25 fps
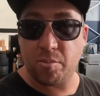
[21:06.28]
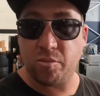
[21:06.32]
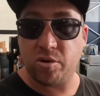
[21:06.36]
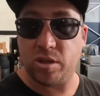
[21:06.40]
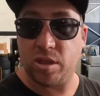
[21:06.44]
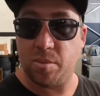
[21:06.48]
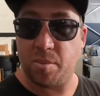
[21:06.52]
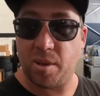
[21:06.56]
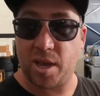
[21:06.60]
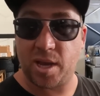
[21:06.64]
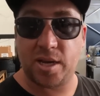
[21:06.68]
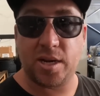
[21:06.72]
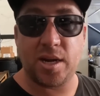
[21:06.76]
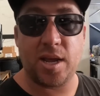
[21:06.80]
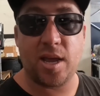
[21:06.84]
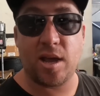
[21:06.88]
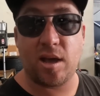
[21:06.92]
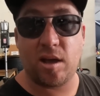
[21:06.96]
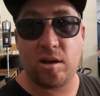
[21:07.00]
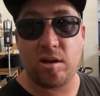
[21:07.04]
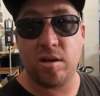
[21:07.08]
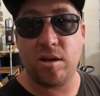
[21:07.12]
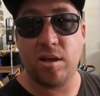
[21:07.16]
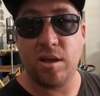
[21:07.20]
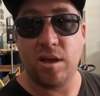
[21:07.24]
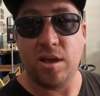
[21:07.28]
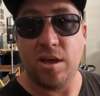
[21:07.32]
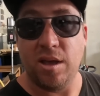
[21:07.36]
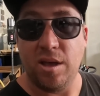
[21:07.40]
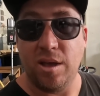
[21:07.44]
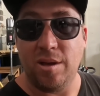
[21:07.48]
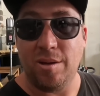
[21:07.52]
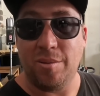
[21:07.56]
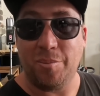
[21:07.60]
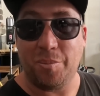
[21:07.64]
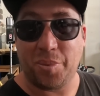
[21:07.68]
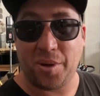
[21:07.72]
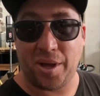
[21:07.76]
in the back now,
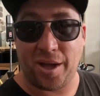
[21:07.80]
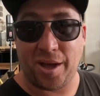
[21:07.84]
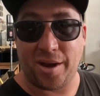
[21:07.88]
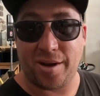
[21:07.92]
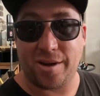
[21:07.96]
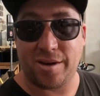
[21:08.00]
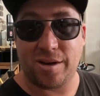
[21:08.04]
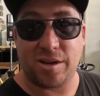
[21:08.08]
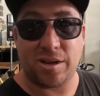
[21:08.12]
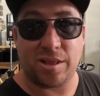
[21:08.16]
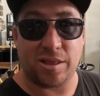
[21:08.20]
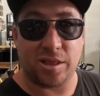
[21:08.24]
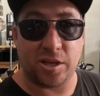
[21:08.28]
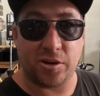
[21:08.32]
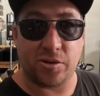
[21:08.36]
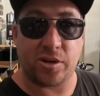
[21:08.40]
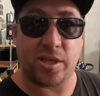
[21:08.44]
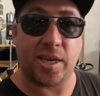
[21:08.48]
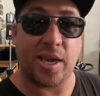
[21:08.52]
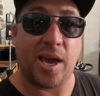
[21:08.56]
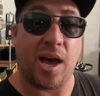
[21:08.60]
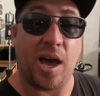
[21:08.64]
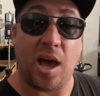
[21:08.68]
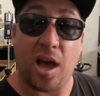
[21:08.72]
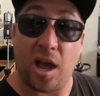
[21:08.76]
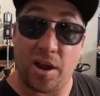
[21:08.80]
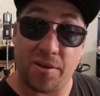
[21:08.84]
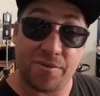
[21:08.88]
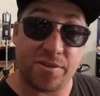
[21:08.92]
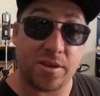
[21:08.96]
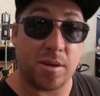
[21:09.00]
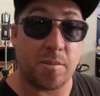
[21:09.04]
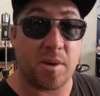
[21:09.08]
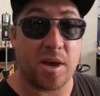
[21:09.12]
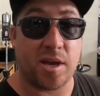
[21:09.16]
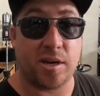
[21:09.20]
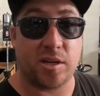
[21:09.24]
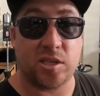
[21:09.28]
but literally half the
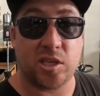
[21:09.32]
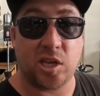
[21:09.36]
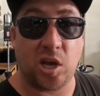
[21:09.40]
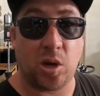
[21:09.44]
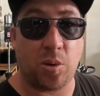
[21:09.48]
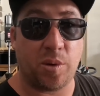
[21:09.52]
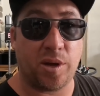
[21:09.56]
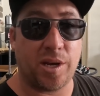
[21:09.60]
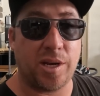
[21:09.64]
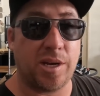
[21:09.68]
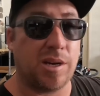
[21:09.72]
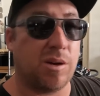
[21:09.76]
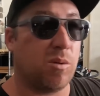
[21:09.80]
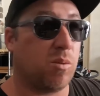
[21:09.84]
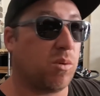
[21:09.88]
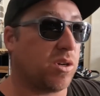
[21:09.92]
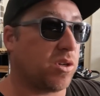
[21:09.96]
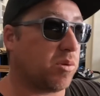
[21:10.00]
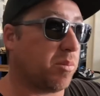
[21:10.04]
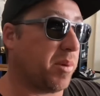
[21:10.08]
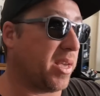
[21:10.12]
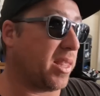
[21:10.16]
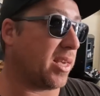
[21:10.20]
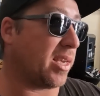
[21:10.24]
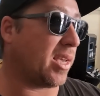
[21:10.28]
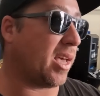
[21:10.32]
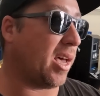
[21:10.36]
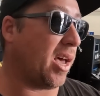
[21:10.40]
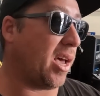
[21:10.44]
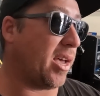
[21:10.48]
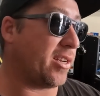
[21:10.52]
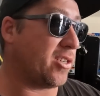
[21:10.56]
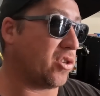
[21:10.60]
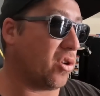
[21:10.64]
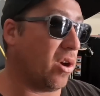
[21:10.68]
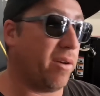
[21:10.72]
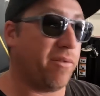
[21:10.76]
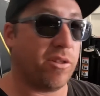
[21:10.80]
amount of toe in, which will make the car
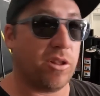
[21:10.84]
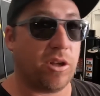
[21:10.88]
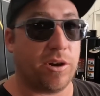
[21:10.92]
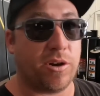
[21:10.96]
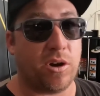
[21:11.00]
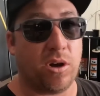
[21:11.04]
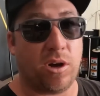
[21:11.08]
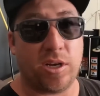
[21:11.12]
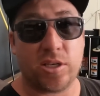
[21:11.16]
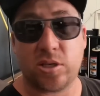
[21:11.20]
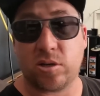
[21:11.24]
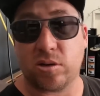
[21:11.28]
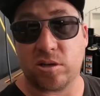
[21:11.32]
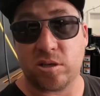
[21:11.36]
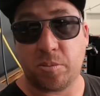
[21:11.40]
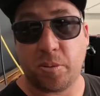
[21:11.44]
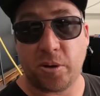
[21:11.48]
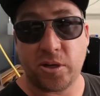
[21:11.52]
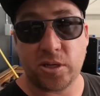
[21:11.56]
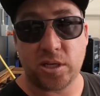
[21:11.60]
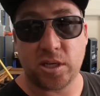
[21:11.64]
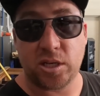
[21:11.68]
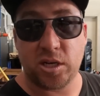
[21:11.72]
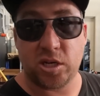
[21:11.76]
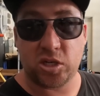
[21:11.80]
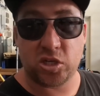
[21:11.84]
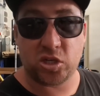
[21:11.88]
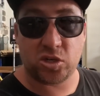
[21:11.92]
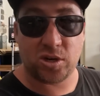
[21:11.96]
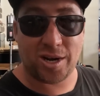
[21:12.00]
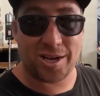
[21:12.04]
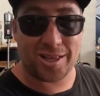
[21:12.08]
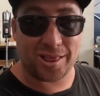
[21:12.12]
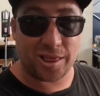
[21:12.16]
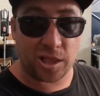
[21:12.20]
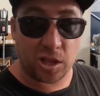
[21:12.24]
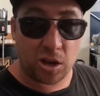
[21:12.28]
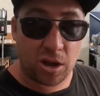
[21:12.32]
drive a lot nicer, especially in a
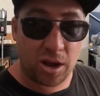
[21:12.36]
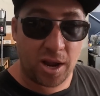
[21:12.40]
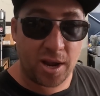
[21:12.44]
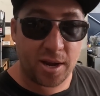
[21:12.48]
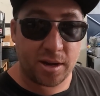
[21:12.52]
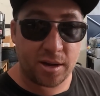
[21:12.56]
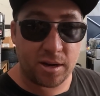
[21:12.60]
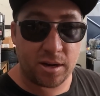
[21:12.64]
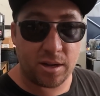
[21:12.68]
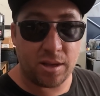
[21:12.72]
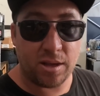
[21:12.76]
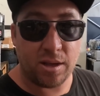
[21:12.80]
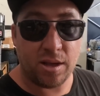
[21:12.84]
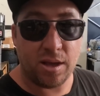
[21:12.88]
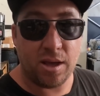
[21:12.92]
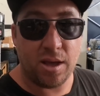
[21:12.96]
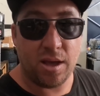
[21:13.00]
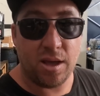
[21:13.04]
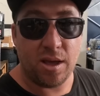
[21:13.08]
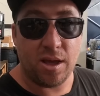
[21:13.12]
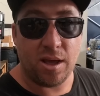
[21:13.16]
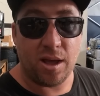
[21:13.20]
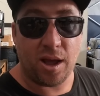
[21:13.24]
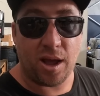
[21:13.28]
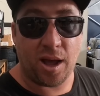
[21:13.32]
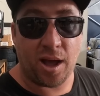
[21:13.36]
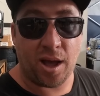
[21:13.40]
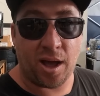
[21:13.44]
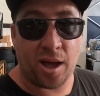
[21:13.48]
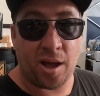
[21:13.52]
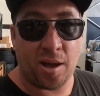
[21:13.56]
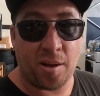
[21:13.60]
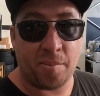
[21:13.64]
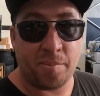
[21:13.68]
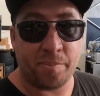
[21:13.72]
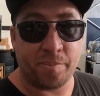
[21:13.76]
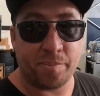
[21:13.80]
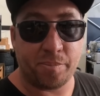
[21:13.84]
straight line.
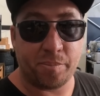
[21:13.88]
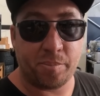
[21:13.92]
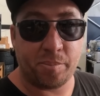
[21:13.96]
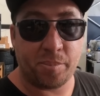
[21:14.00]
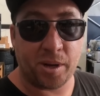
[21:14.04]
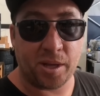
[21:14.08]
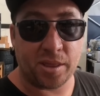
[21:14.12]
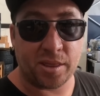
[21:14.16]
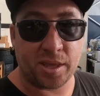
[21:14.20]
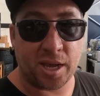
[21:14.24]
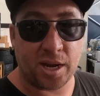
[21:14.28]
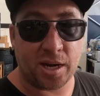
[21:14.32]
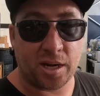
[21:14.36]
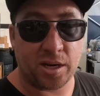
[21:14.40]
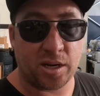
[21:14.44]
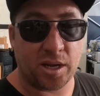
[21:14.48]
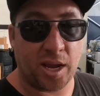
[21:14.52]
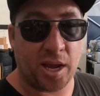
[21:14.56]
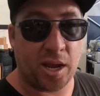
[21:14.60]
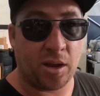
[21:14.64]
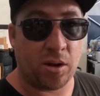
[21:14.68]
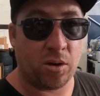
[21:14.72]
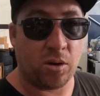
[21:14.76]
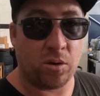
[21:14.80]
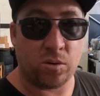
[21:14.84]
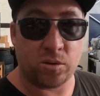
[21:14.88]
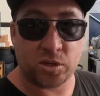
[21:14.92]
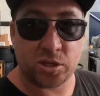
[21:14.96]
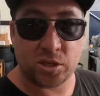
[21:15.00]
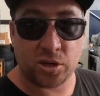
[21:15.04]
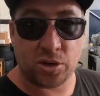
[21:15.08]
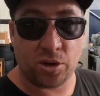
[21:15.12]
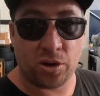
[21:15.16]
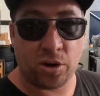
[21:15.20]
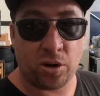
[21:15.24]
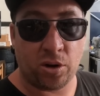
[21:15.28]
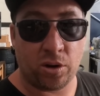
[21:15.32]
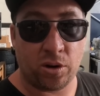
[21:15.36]
But then yeah,
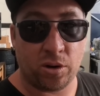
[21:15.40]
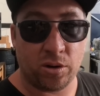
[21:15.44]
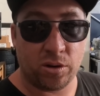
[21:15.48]
also